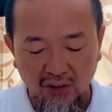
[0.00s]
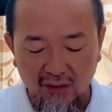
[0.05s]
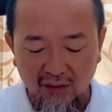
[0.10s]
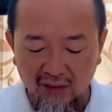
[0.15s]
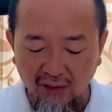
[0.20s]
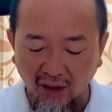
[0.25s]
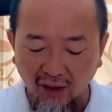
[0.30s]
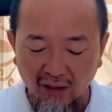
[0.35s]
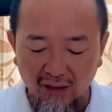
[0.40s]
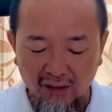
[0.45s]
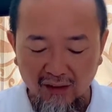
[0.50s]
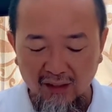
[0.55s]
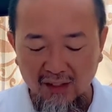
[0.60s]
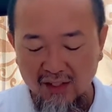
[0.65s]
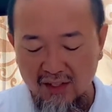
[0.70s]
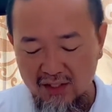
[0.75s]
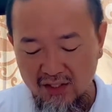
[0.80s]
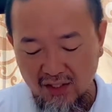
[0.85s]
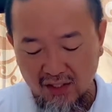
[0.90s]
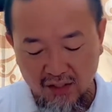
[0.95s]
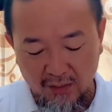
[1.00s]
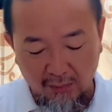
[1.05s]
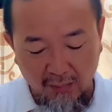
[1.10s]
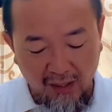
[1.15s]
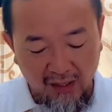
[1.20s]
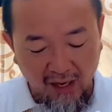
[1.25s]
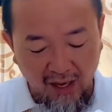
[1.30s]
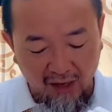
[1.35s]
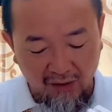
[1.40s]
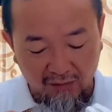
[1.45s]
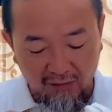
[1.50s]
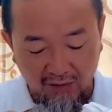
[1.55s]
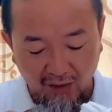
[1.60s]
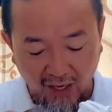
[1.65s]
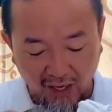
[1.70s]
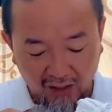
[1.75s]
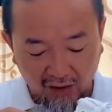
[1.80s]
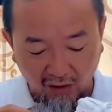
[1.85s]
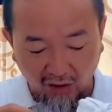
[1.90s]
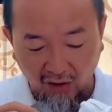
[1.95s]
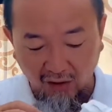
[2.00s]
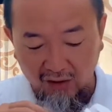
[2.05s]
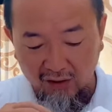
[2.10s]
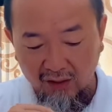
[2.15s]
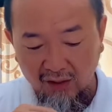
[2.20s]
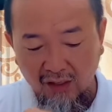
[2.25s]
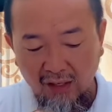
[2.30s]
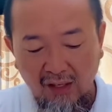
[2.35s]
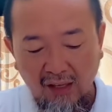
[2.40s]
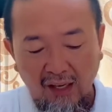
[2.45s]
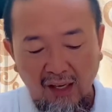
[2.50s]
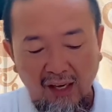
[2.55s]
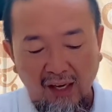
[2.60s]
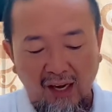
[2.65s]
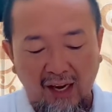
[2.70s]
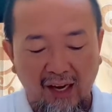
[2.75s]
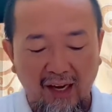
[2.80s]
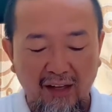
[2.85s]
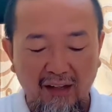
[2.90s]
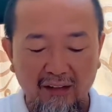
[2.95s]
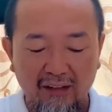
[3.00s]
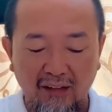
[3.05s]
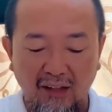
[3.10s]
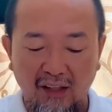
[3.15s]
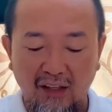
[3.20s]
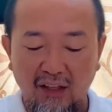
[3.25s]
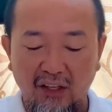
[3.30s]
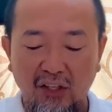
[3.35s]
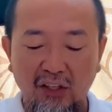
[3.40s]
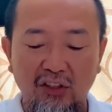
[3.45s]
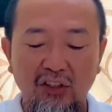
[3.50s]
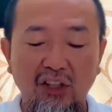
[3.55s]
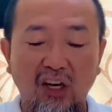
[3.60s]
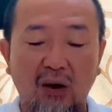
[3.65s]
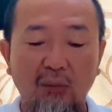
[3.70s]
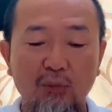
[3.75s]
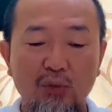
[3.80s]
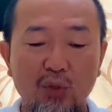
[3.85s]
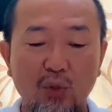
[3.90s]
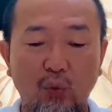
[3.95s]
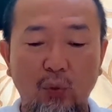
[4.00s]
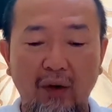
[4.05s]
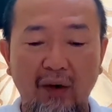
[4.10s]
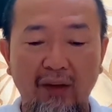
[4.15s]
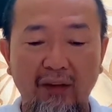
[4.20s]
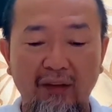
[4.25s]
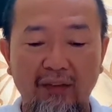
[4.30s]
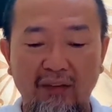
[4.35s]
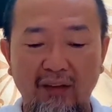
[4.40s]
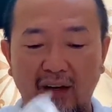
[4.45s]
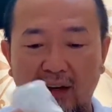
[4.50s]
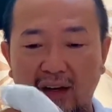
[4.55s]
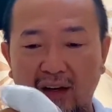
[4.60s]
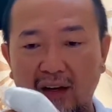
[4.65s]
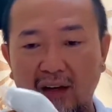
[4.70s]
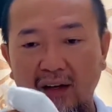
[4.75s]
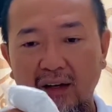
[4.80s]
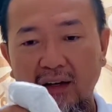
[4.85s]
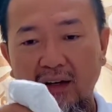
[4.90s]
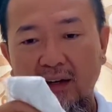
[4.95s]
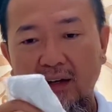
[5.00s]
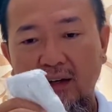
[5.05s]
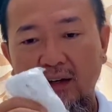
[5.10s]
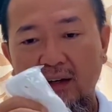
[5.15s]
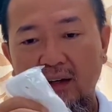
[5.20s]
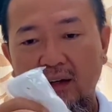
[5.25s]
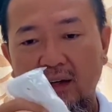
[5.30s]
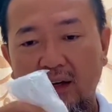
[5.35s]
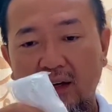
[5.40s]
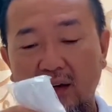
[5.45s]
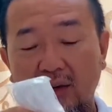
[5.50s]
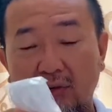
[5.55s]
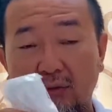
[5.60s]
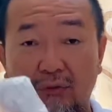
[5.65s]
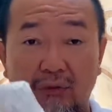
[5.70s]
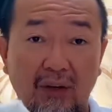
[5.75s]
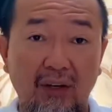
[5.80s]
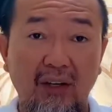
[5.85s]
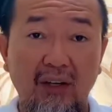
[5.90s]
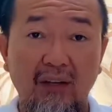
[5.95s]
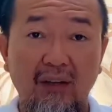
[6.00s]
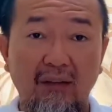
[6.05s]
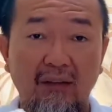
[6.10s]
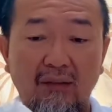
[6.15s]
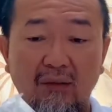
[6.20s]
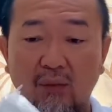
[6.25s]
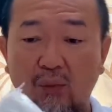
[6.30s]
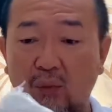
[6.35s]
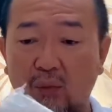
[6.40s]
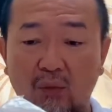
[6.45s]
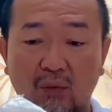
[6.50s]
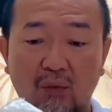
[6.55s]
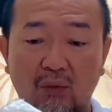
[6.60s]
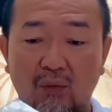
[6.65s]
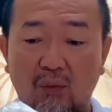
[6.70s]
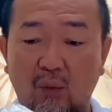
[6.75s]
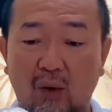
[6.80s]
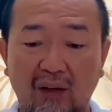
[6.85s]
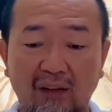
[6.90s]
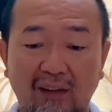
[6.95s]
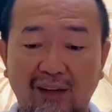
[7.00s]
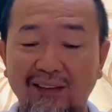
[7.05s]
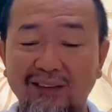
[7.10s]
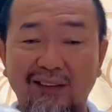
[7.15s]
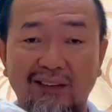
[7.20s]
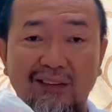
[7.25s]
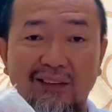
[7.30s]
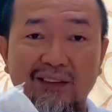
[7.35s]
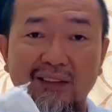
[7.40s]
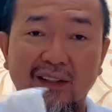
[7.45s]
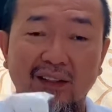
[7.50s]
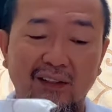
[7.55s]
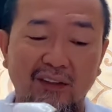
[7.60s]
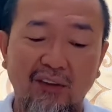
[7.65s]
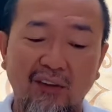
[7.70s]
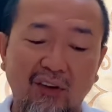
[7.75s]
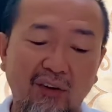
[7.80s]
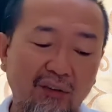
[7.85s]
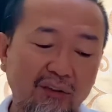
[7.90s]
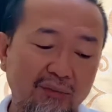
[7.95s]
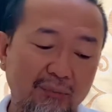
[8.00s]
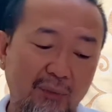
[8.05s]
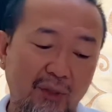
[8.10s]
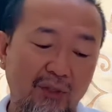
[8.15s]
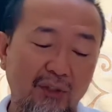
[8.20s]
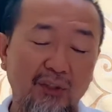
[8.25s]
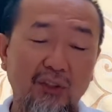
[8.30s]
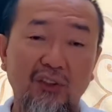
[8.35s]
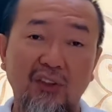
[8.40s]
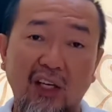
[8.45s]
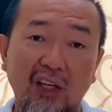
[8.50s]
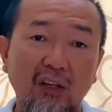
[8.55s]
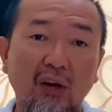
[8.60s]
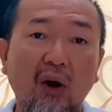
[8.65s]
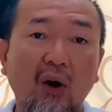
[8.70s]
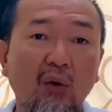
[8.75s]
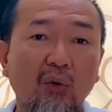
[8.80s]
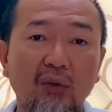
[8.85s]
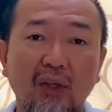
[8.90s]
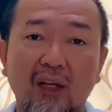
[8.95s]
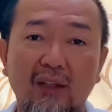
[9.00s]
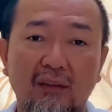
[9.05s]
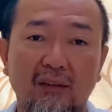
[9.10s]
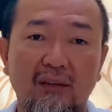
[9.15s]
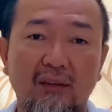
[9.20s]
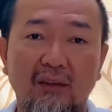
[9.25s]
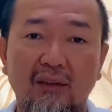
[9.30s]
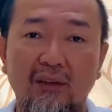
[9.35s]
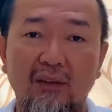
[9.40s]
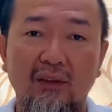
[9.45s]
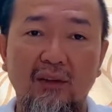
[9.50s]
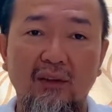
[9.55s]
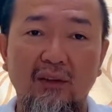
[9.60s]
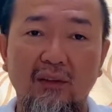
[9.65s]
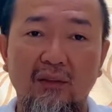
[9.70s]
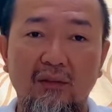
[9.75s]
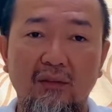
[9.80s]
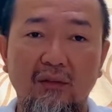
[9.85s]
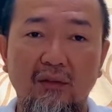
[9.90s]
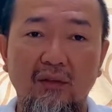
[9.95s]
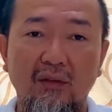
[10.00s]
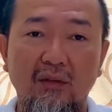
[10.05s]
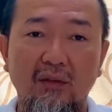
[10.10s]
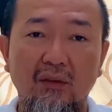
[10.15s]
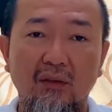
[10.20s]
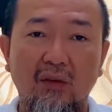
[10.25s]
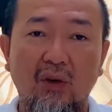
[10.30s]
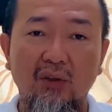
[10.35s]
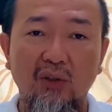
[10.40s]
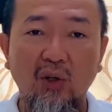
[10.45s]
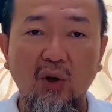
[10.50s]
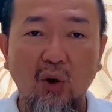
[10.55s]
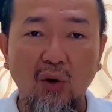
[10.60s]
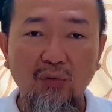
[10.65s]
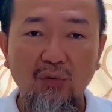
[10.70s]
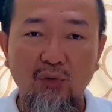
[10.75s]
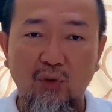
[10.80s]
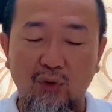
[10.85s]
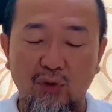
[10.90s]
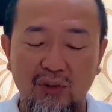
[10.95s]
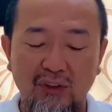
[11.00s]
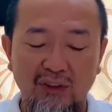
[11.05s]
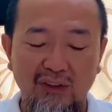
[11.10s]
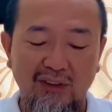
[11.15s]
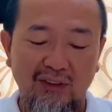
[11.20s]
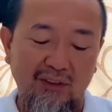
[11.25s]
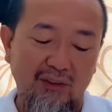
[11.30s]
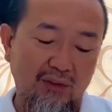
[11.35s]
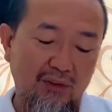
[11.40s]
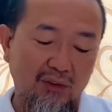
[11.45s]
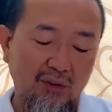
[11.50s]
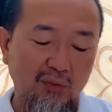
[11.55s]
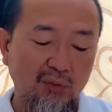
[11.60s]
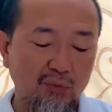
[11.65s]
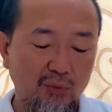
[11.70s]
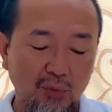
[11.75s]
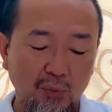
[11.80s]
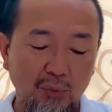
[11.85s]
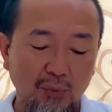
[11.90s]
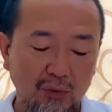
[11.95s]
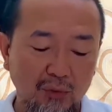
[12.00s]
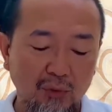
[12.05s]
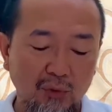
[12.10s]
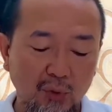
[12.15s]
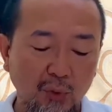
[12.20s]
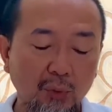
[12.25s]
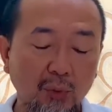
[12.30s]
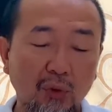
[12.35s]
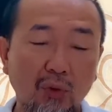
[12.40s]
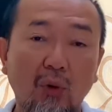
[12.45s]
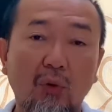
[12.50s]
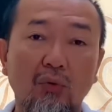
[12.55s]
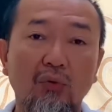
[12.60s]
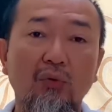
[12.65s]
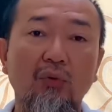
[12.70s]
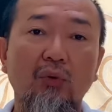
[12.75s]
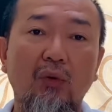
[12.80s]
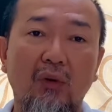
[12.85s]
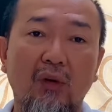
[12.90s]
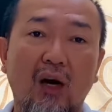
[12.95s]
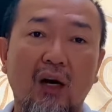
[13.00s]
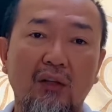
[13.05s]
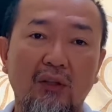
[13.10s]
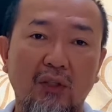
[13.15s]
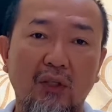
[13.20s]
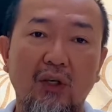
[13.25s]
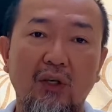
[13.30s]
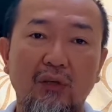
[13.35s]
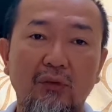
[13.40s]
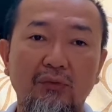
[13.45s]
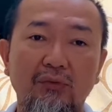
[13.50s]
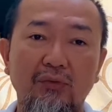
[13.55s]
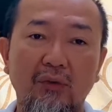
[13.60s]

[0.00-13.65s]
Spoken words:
tongue is made out of nylon, and it comes with free white laces, you know, because they know that on the golf course you will go through a lot of